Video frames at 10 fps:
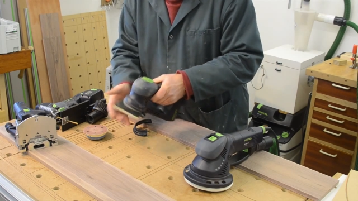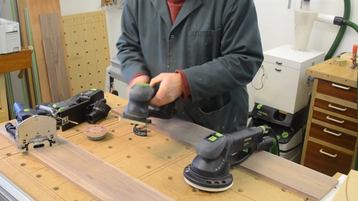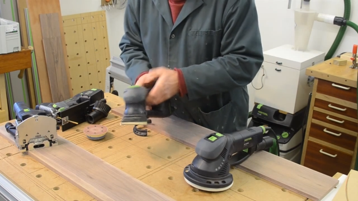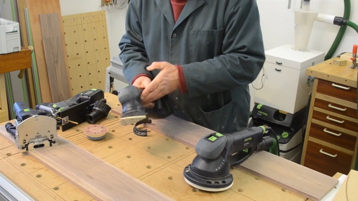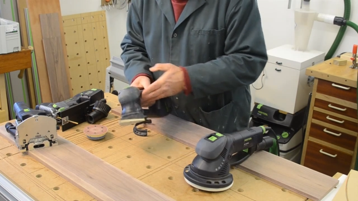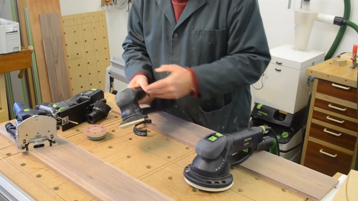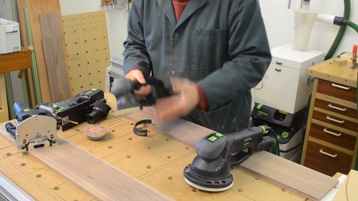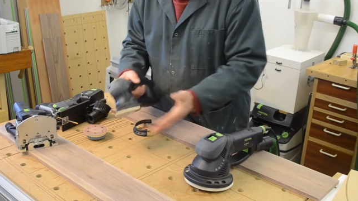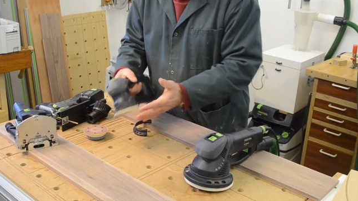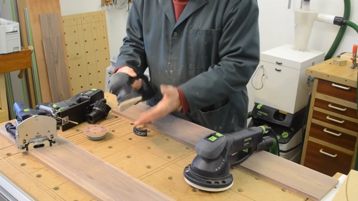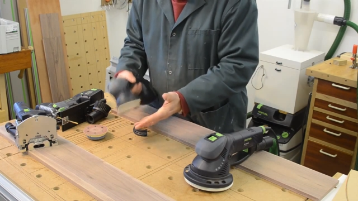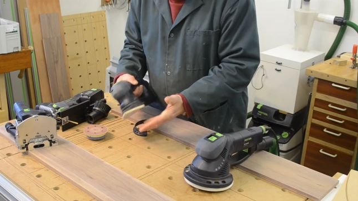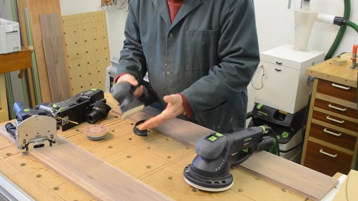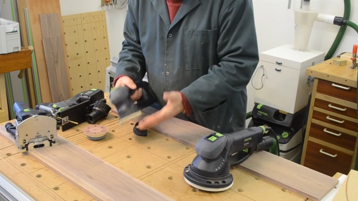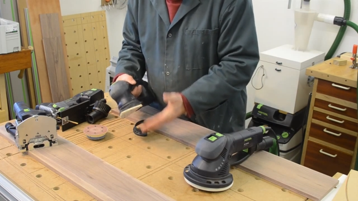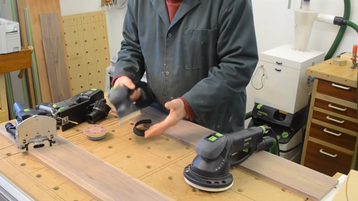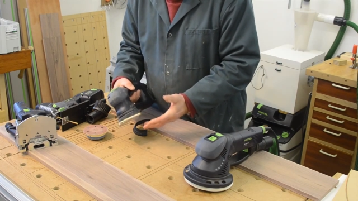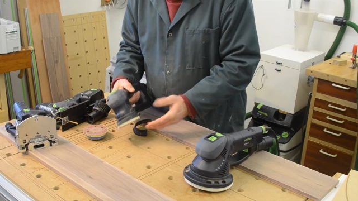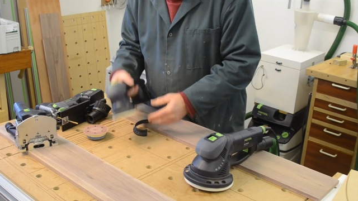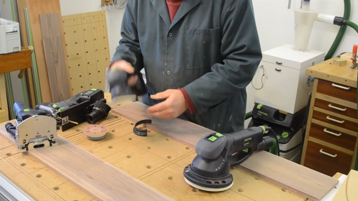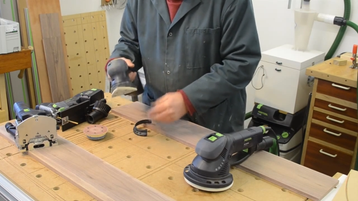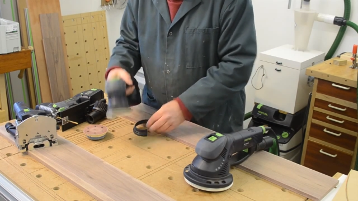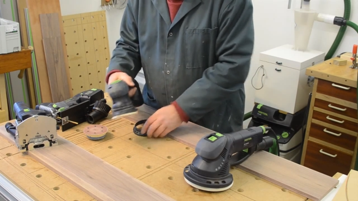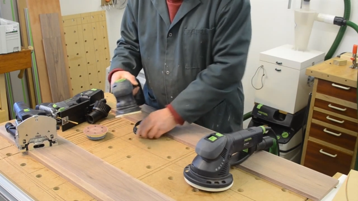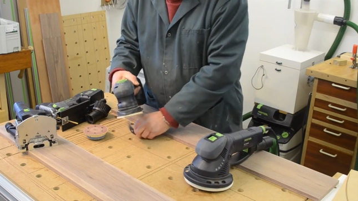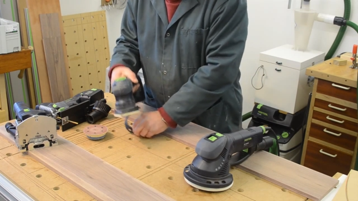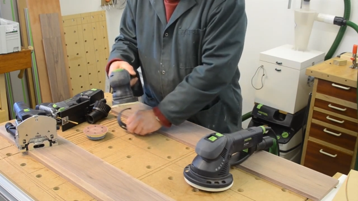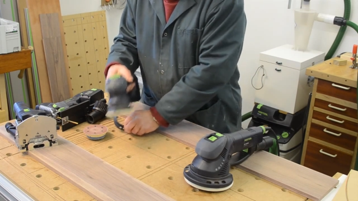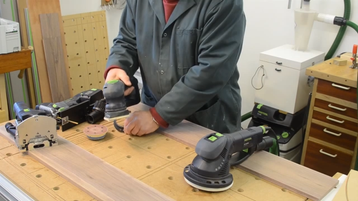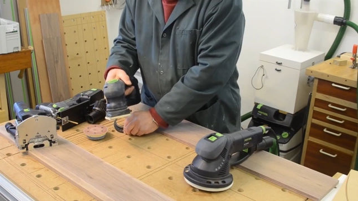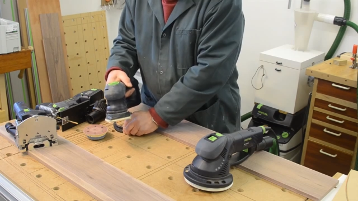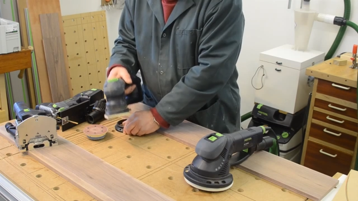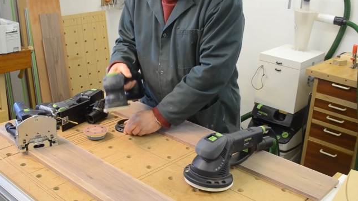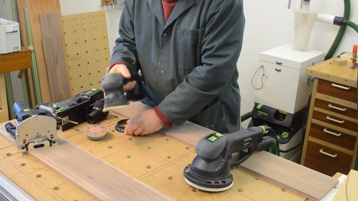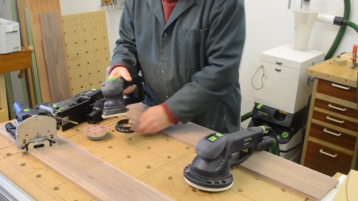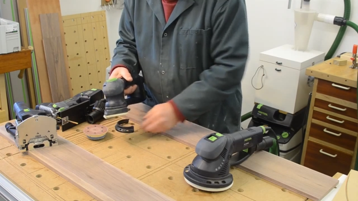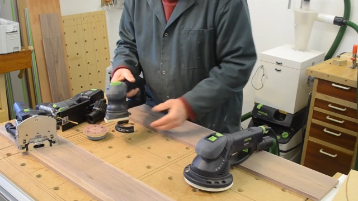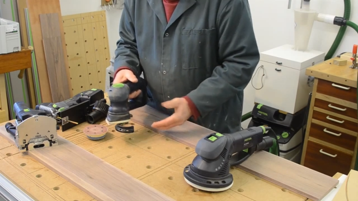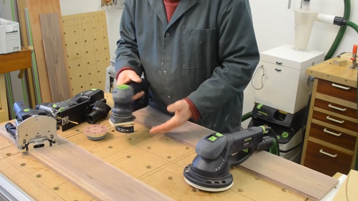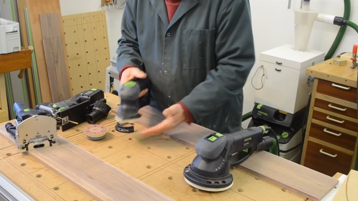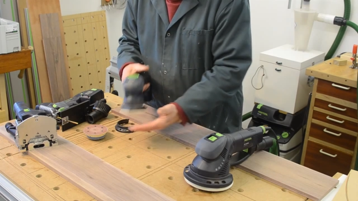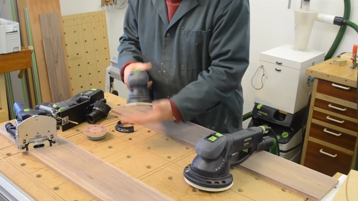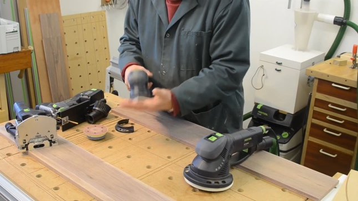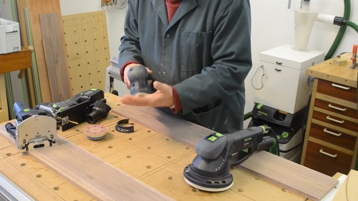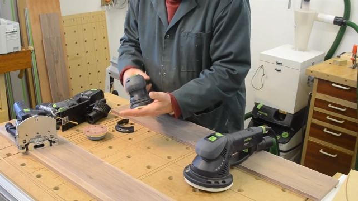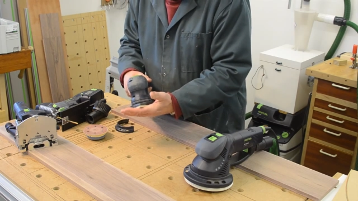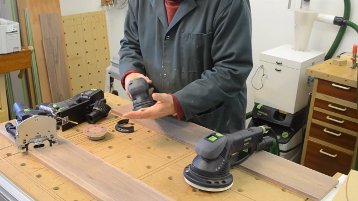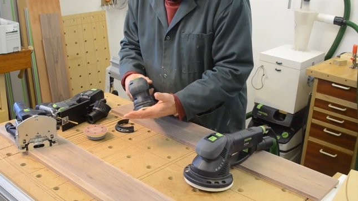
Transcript: Nobody's mouth can be seen.